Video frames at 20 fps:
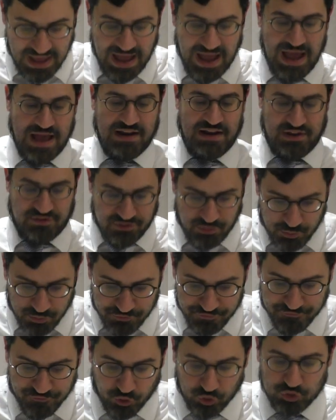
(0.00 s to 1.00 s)
and that they would
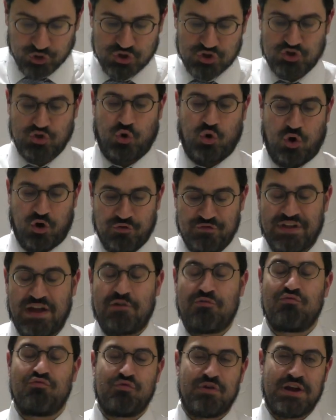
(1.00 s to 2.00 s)
fall short of
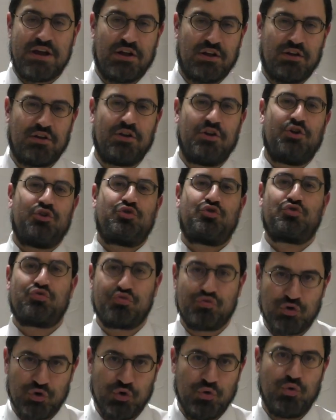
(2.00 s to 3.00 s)
their real,
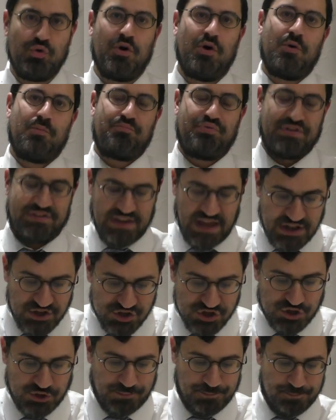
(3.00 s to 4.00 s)
true
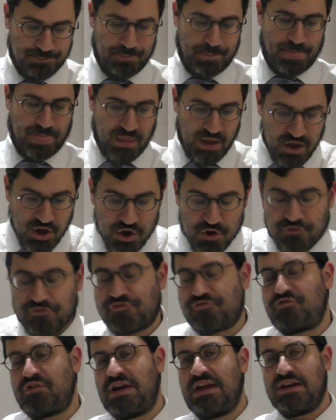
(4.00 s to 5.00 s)
potential.
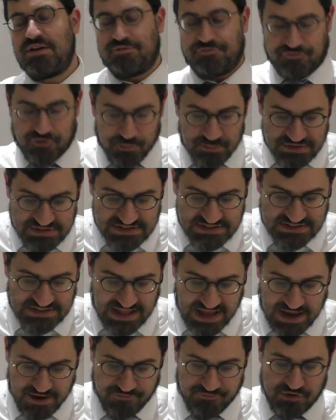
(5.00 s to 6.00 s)
Freedom from
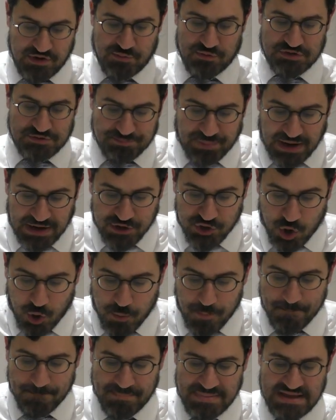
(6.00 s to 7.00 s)
slavery was by
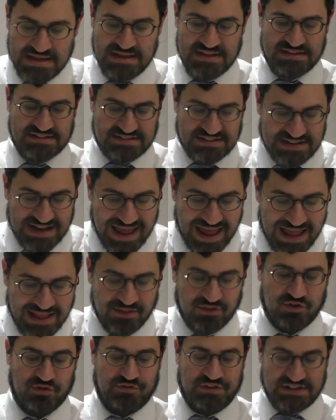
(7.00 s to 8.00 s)
no means an
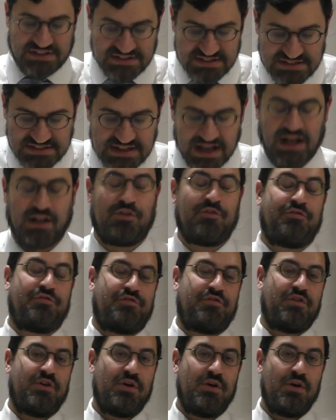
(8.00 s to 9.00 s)
end of
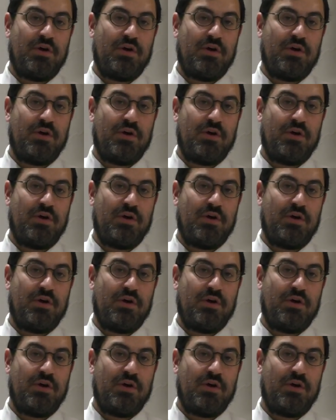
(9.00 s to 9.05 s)
itself,